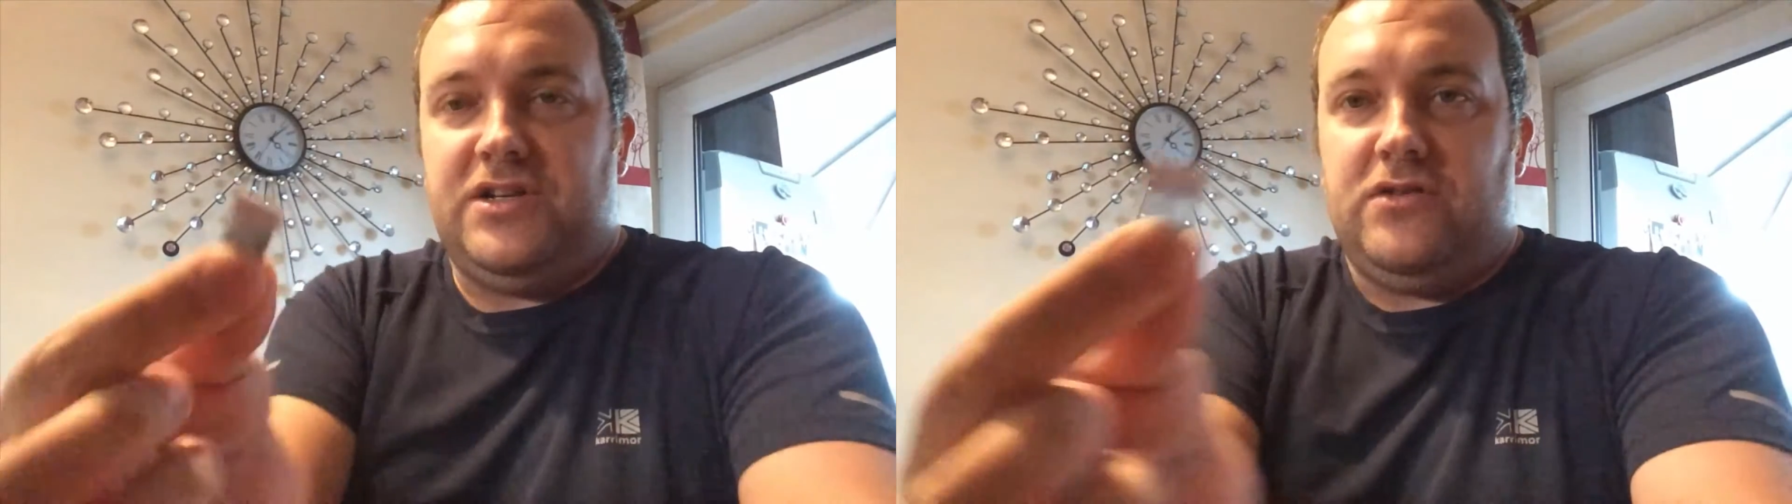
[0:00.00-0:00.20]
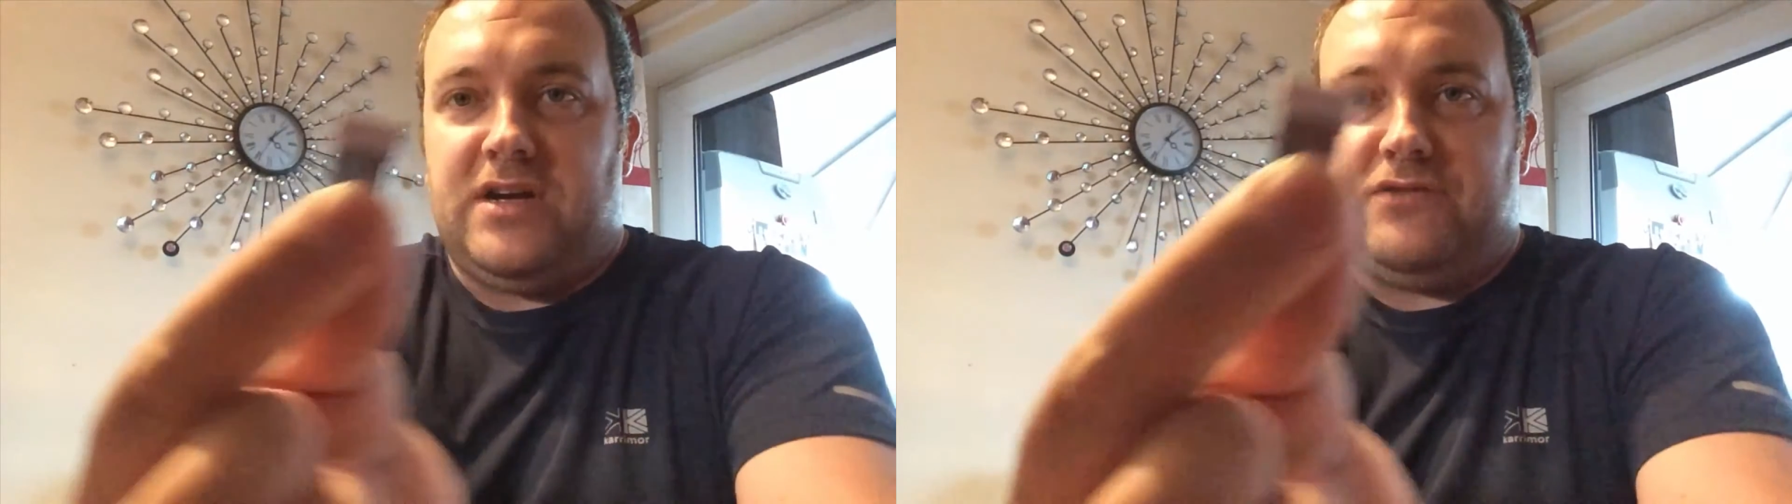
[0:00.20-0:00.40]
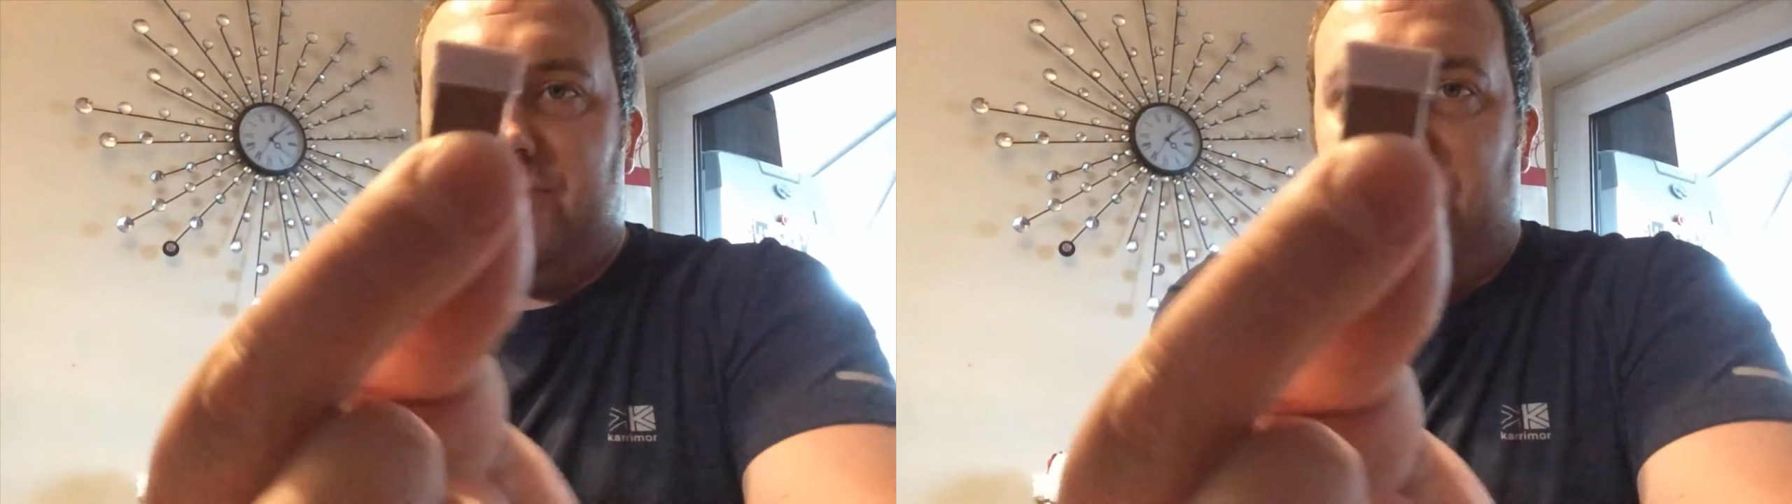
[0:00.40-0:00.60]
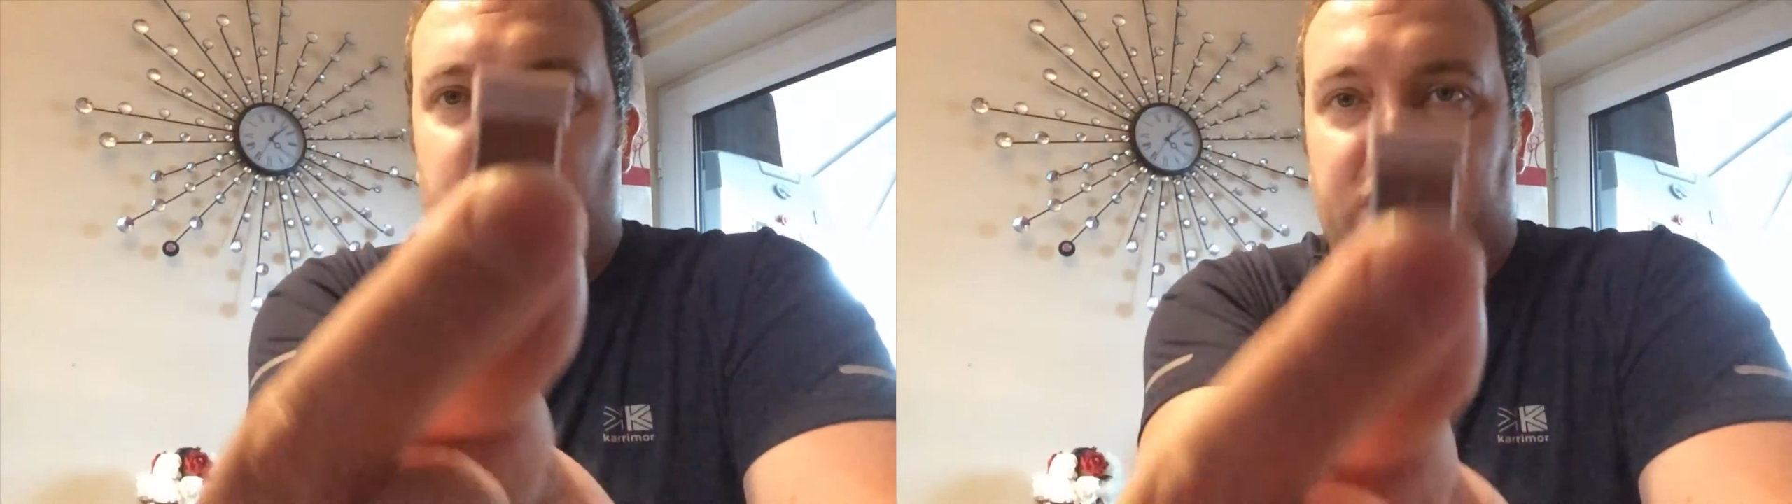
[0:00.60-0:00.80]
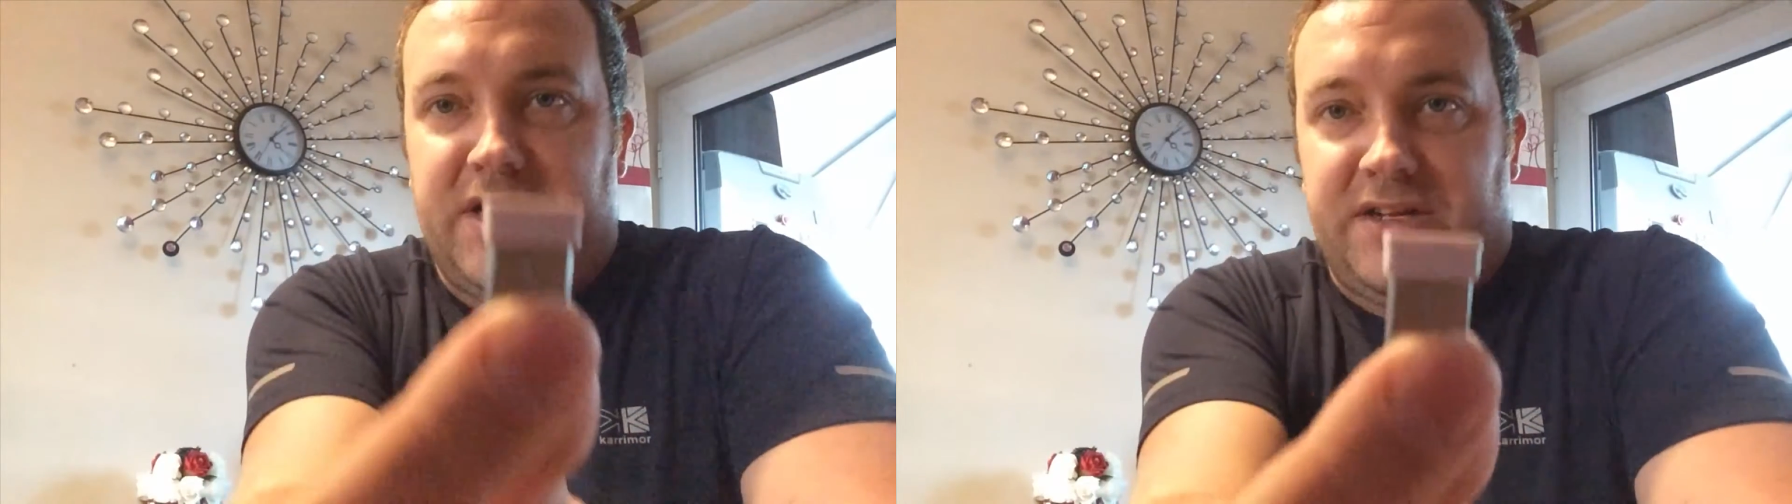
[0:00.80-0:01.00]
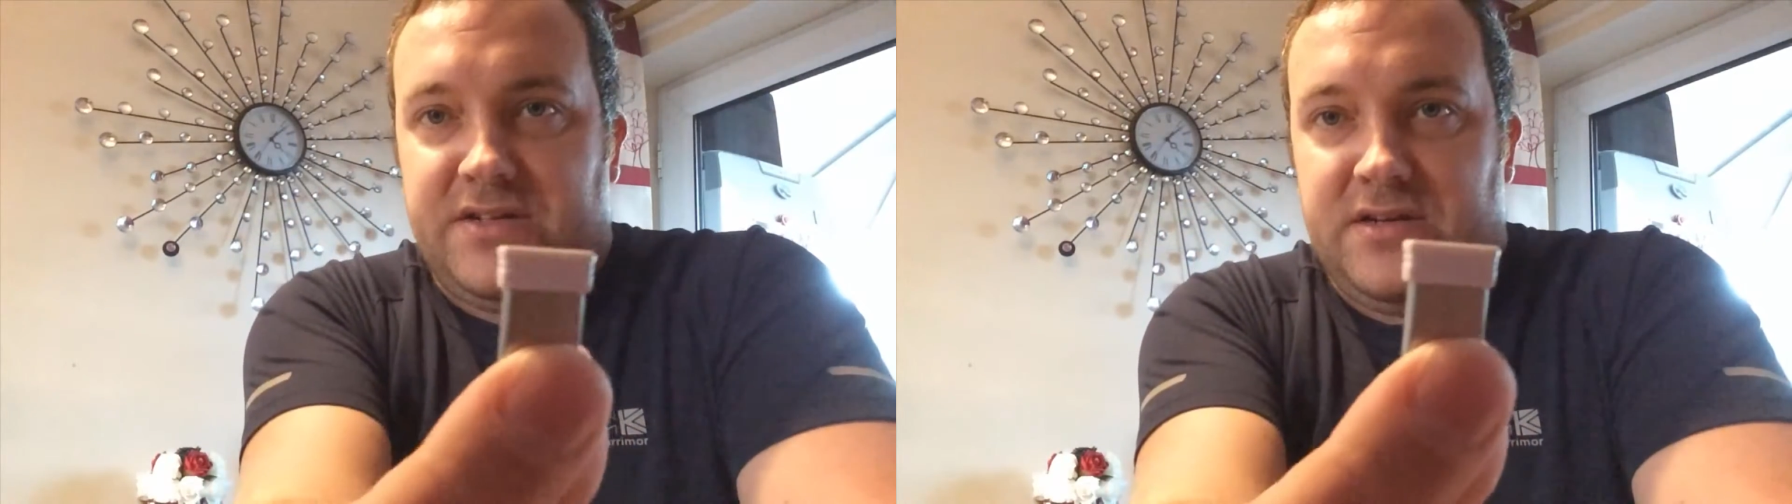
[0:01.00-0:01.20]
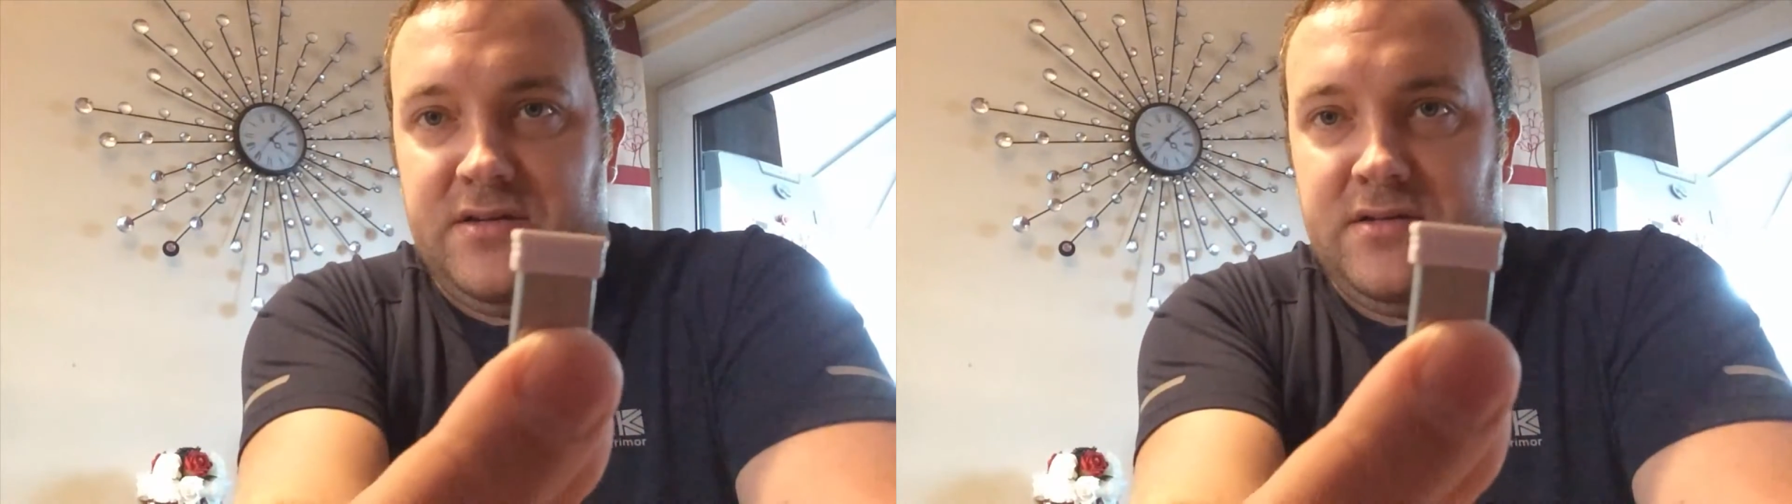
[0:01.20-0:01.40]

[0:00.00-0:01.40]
Look how small that is.